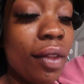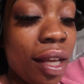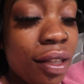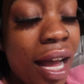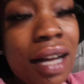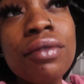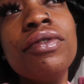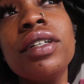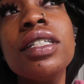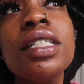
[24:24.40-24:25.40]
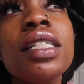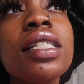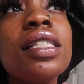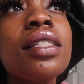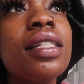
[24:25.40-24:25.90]
the aquaphor is
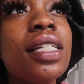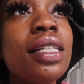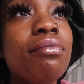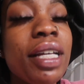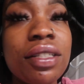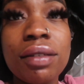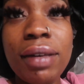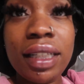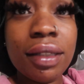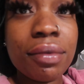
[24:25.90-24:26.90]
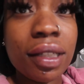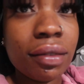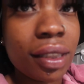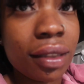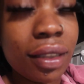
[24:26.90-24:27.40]
just to make sure my lips
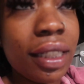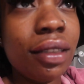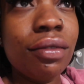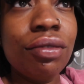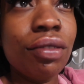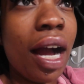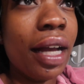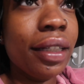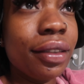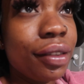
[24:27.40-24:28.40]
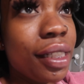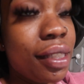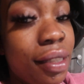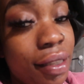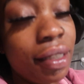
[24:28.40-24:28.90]
don't get dry and
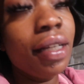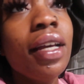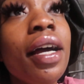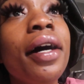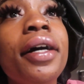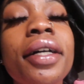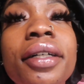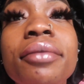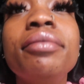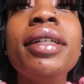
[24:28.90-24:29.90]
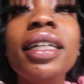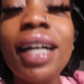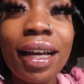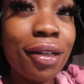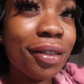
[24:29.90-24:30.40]
crusty um,
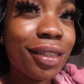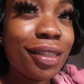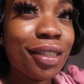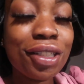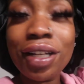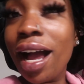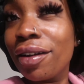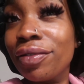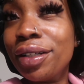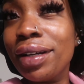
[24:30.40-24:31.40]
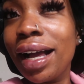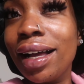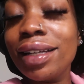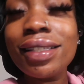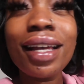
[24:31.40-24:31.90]
but i know this is a shock for you
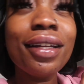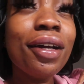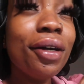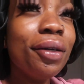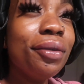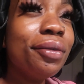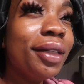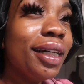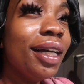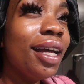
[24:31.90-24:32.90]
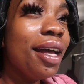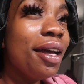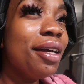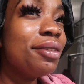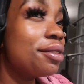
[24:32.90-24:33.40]
guys i know
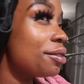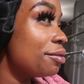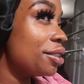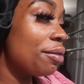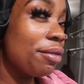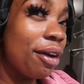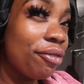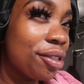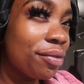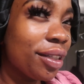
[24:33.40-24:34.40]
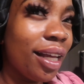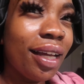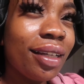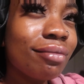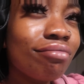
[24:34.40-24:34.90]
some of my friends were
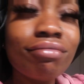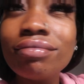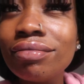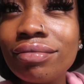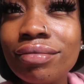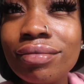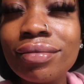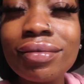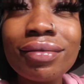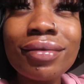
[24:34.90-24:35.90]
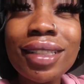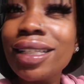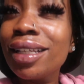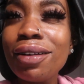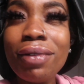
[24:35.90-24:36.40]
like
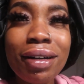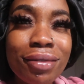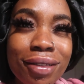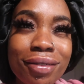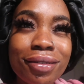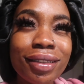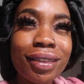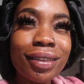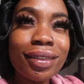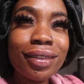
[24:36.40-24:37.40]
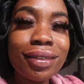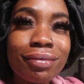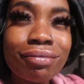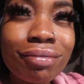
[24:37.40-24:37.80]
celina why would you do this